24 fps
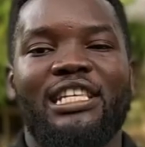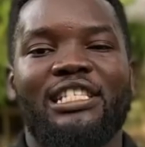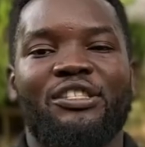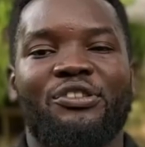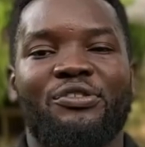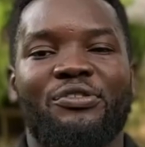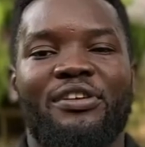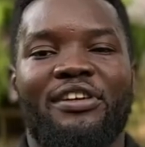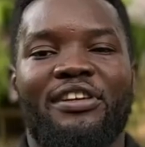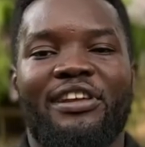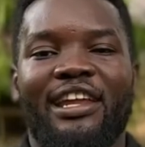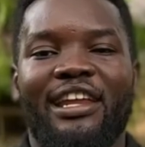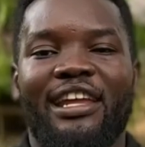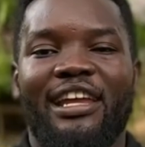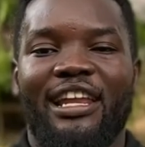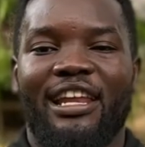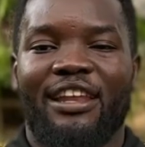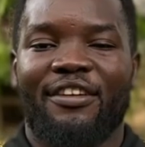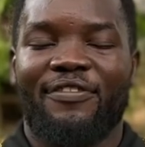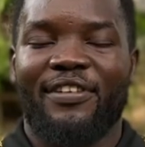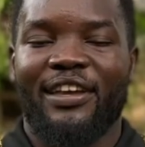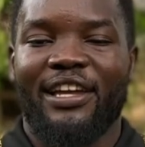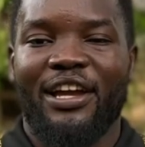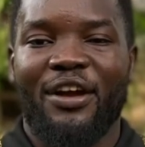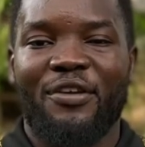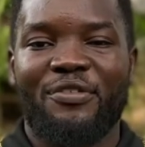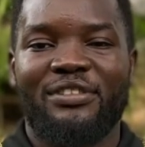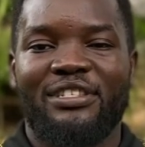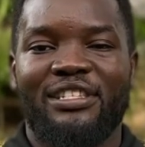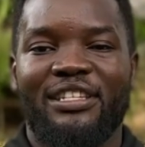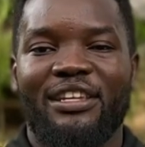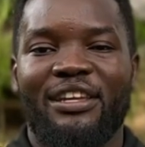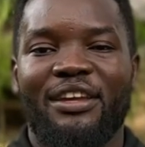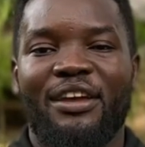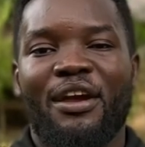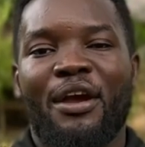is to green Kilifi
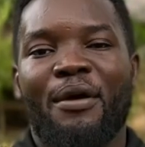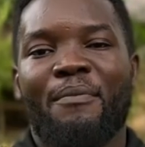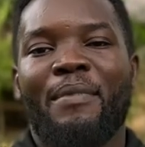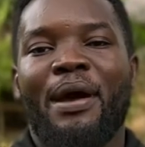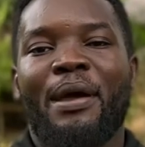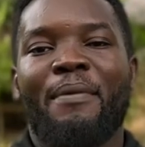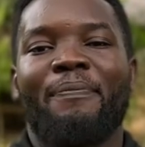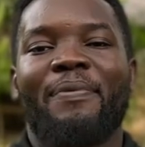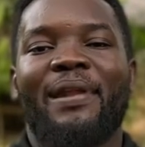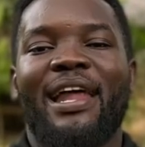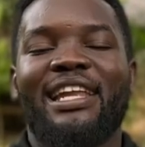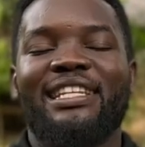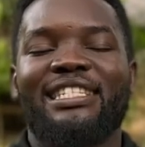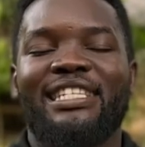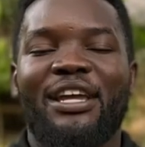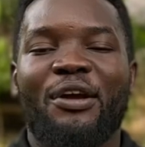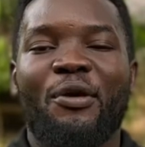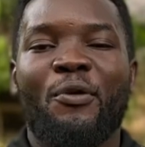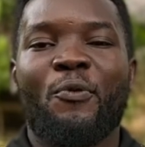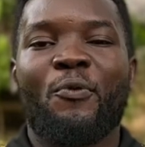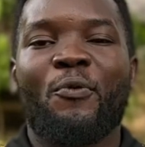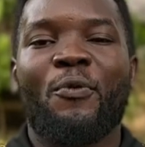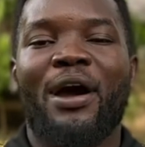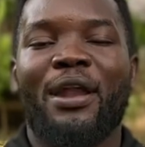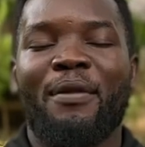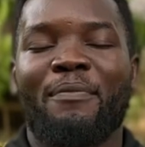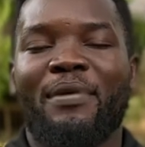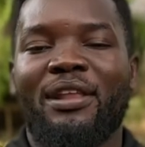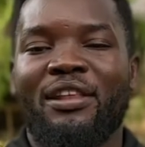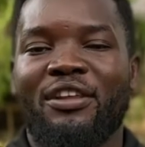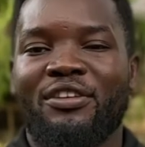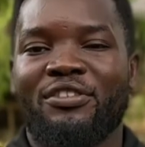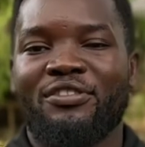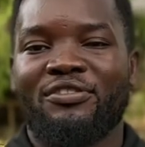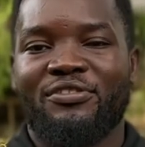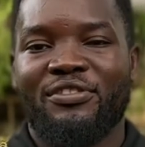County by planting 1
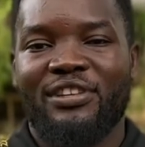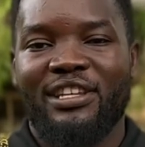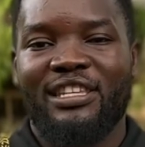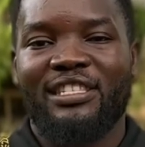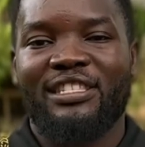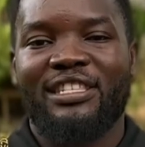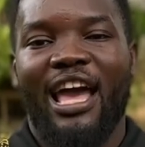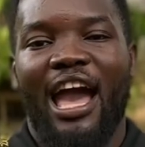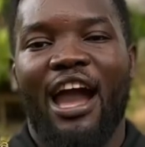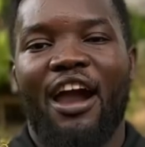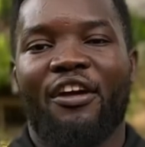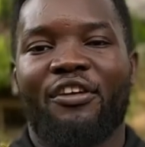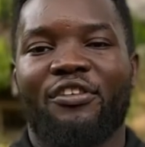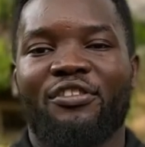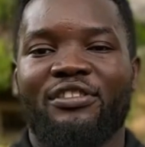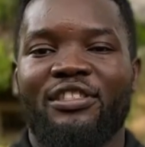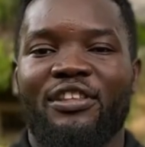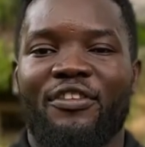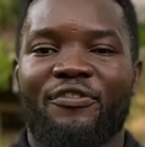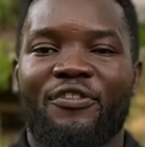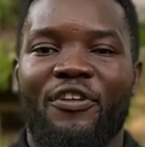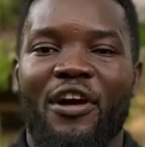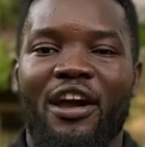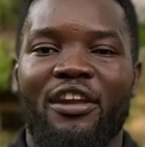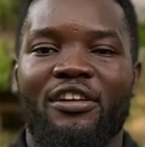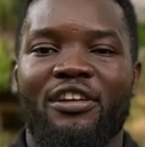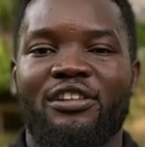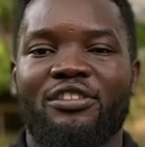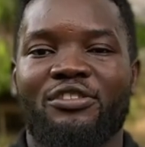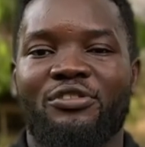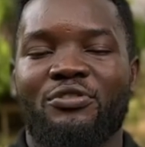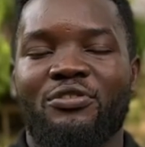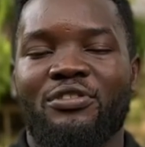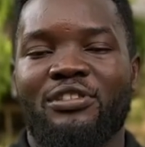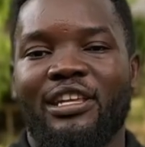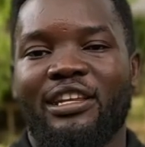million trees across the 400
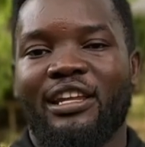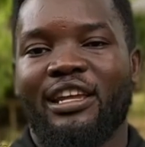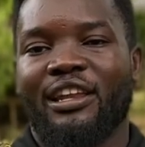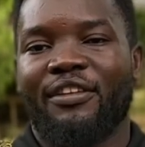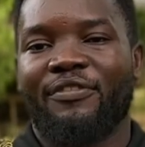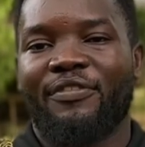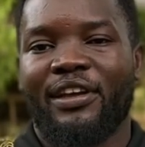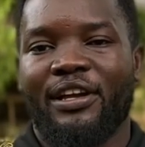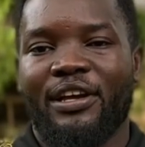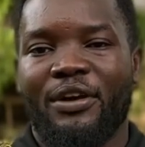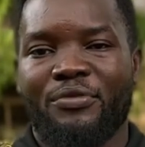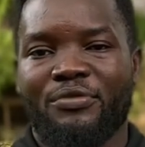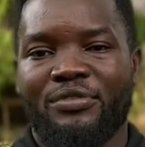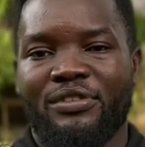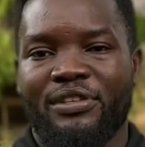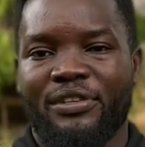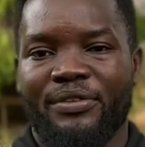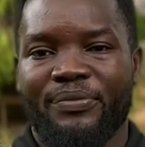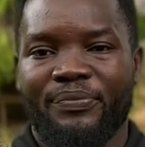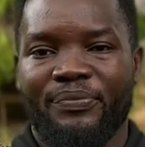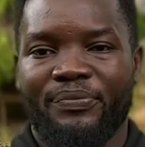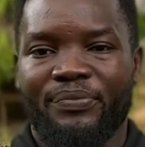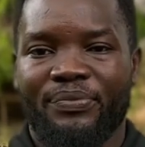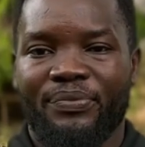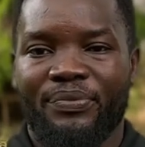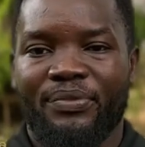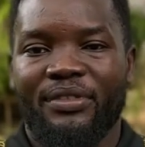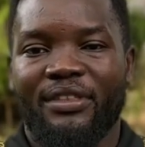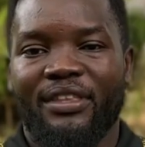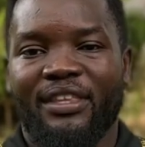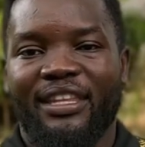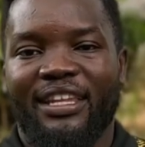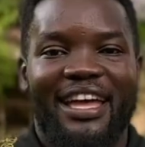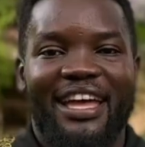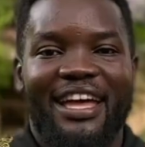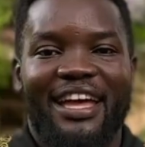schools in Kilifi County.
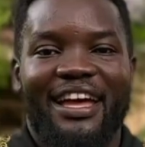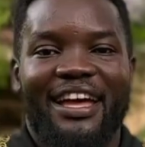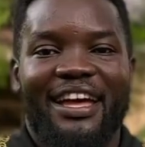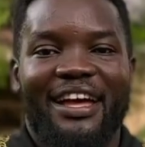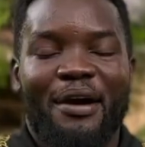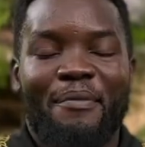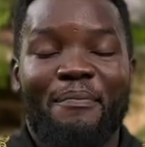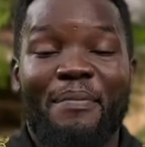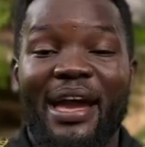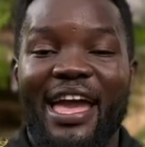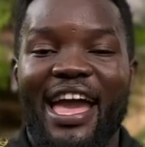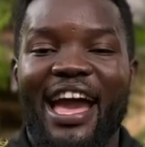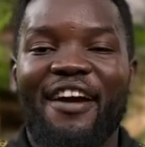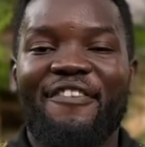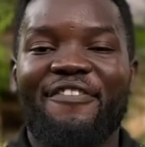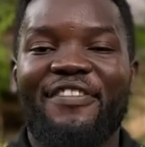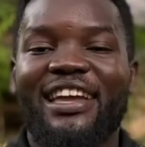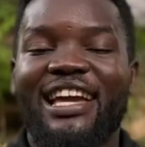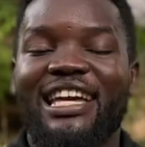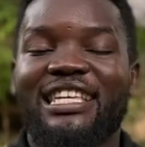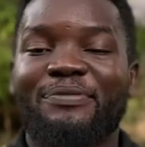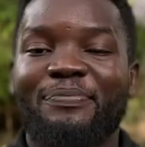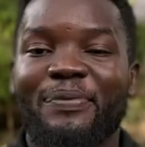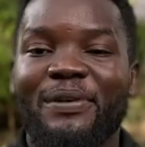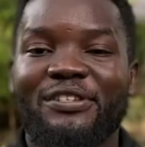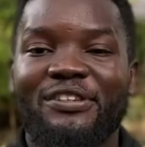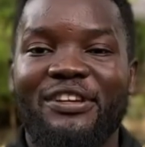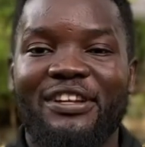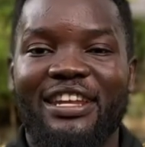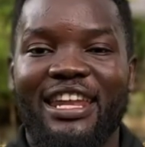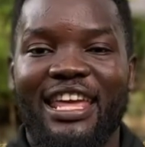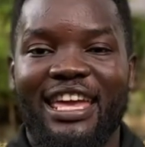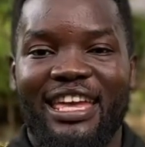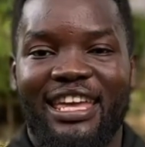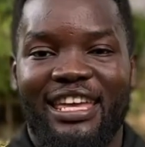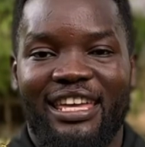By having a
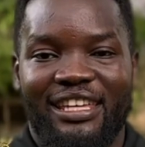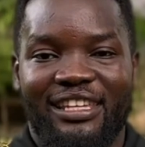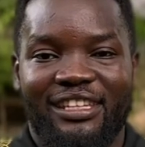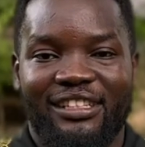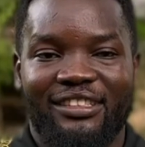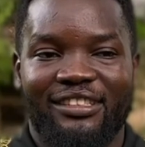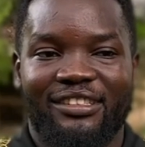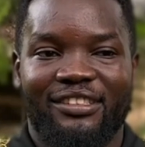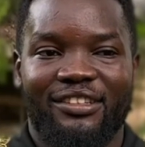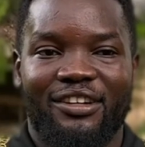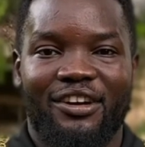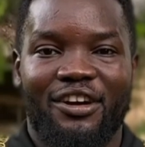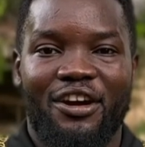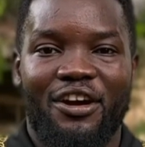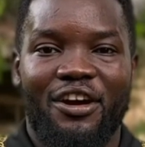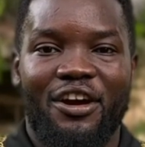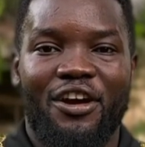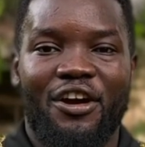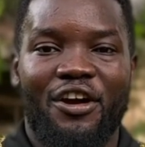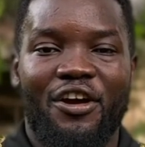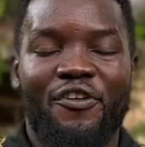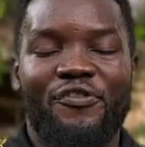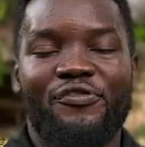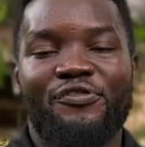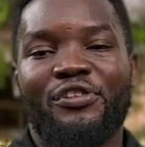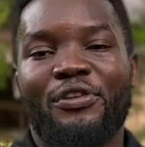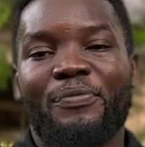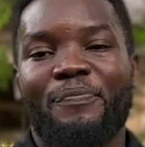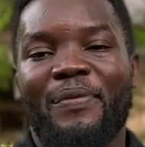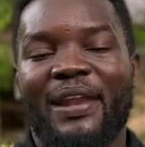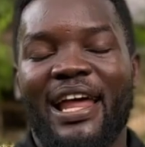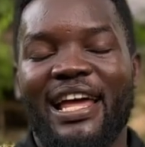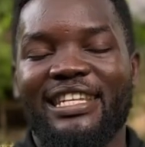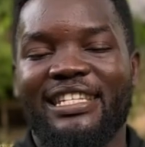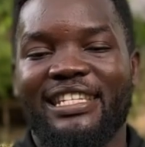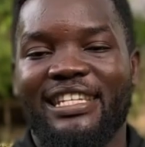special day of tree
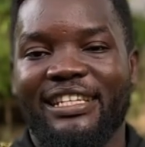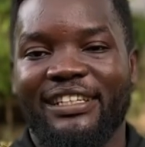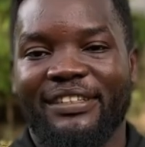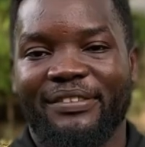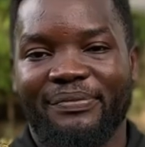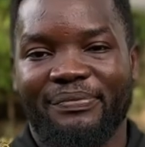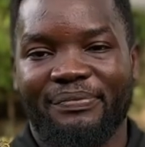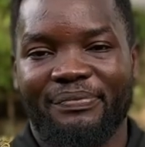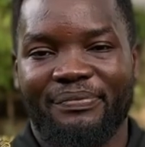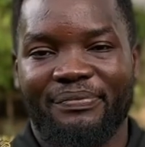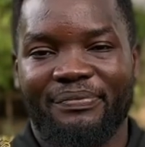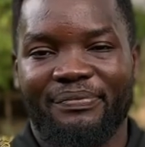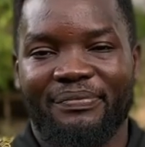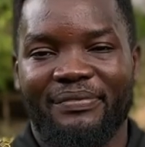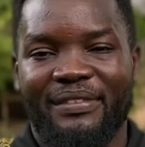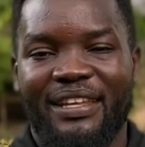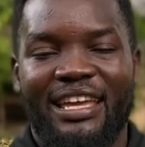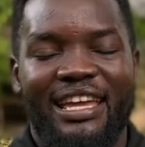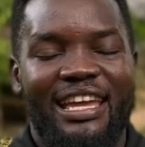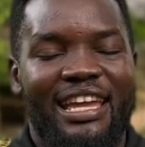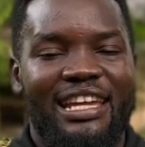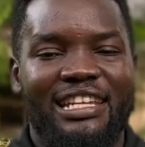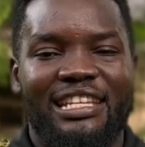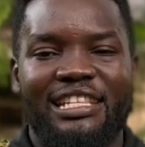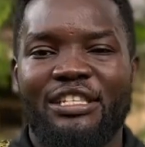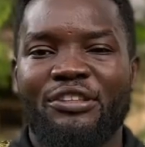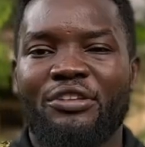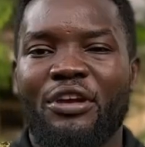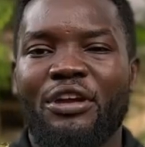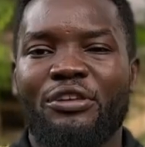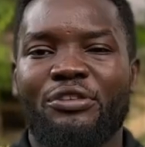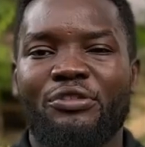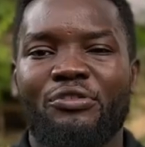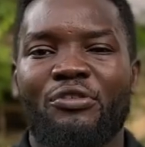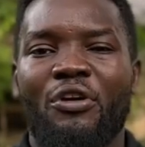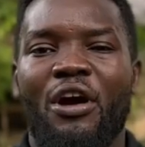planting, it is
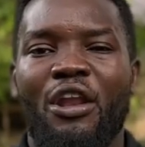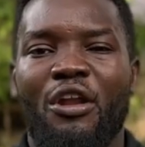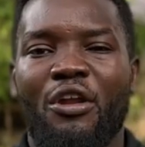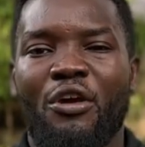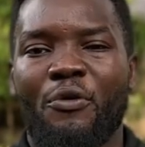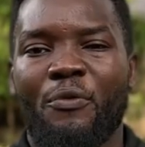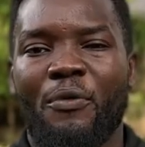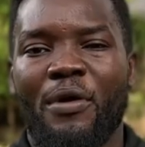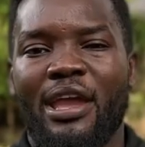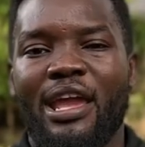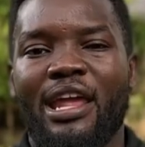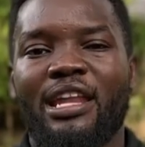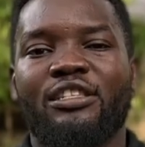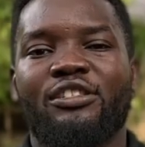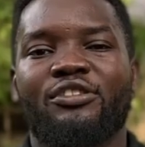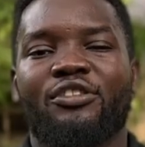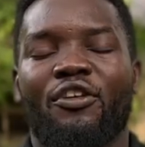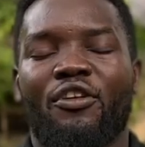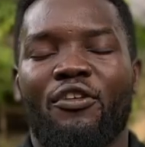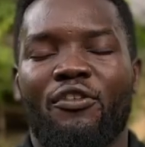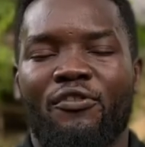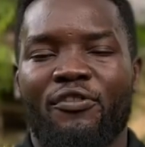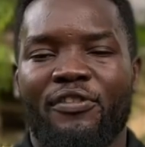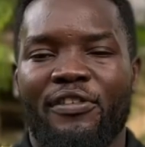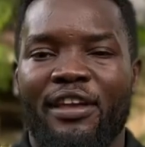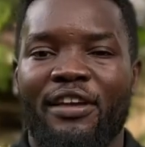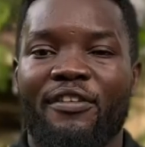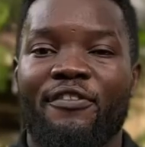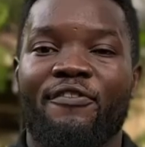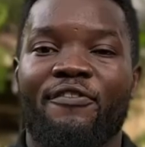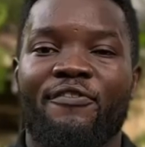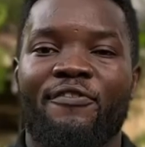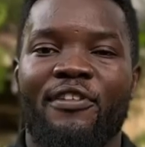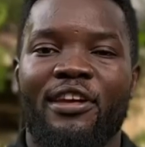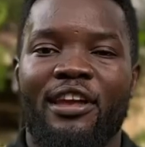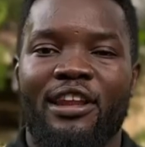going to go a long way in
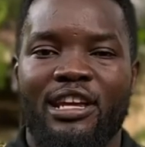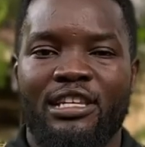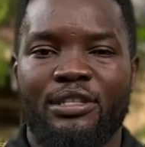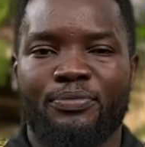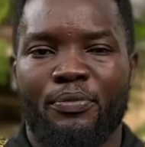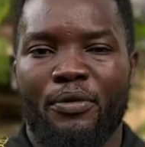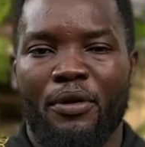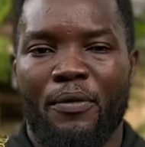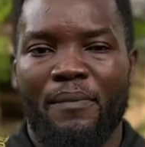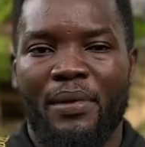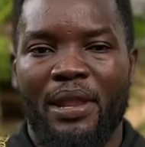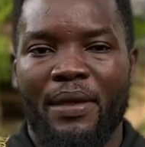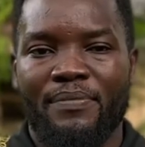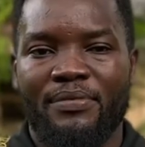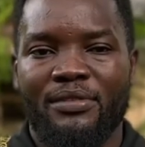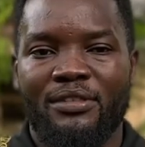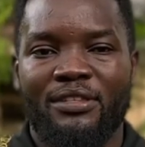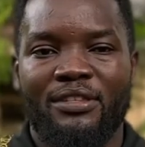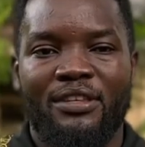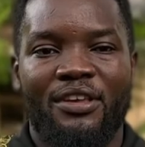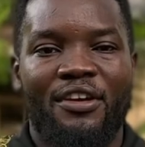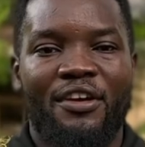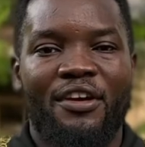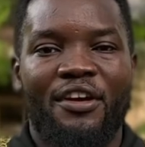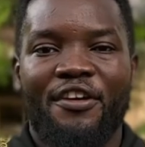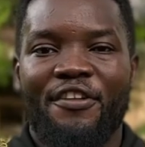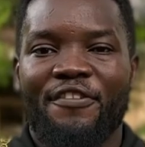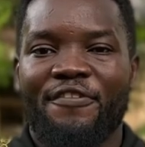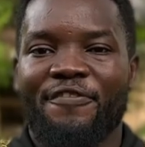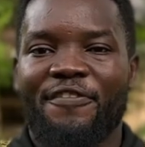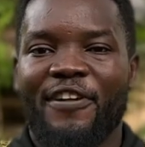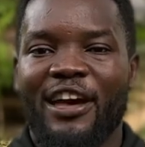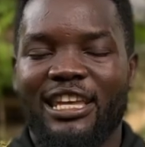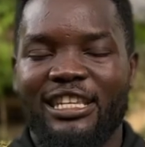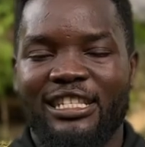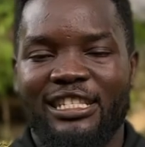solving various problems.
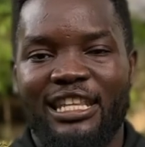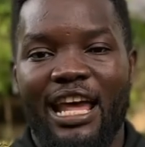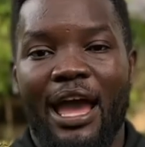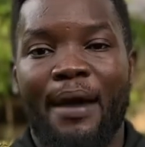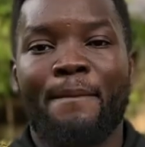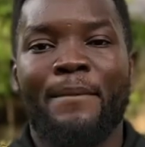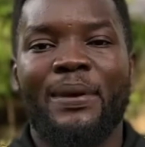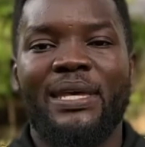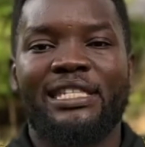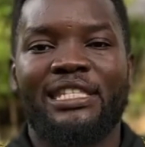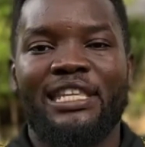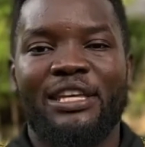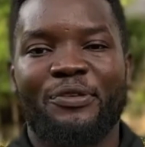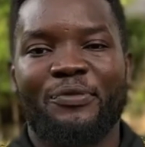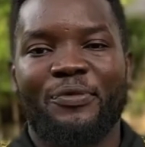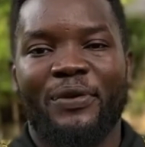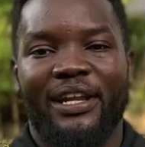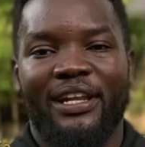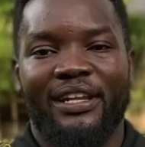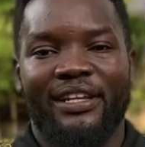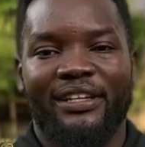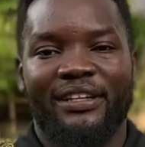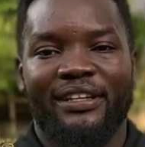First, a basic one,